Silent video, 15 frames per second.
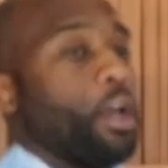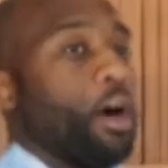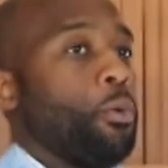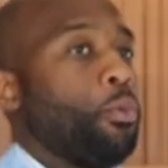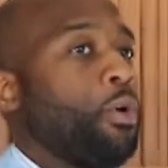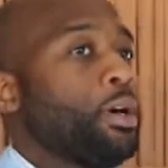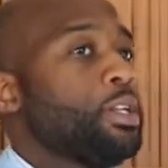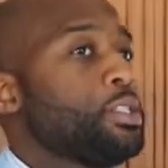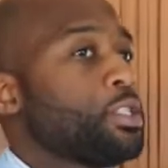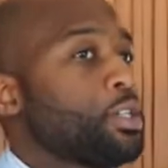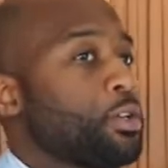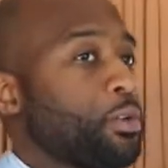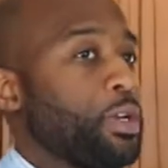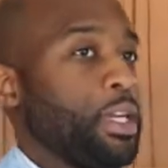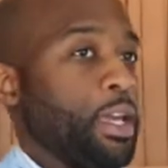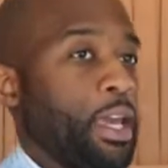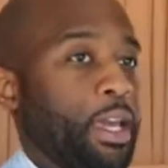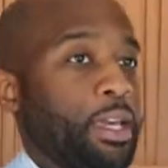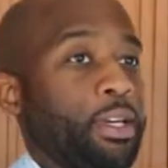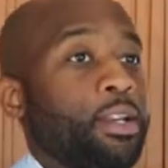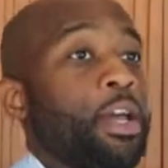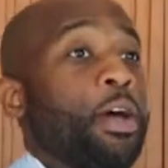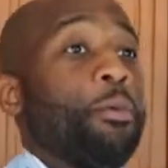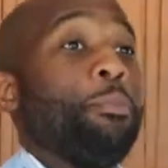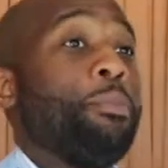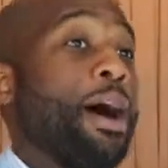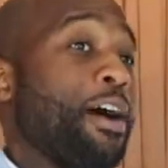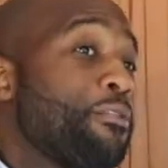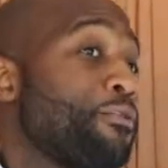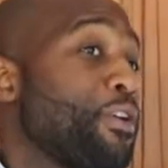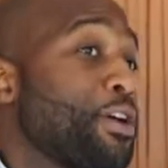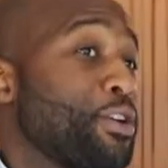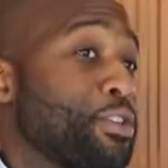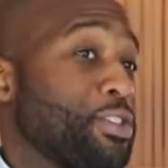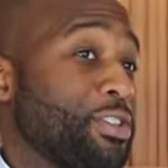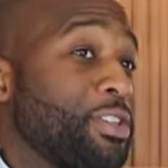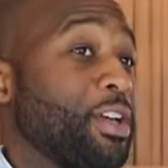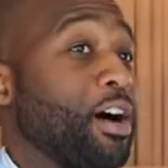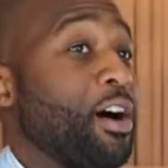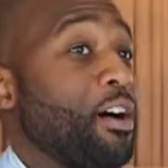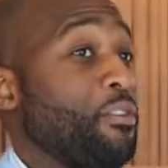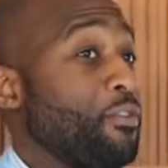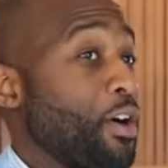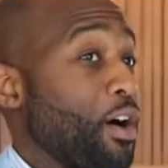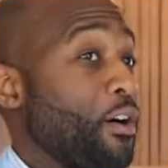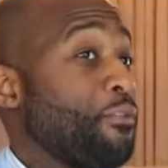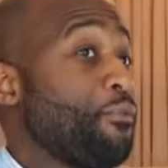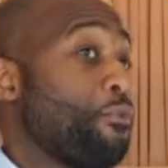I wanted to create my version of a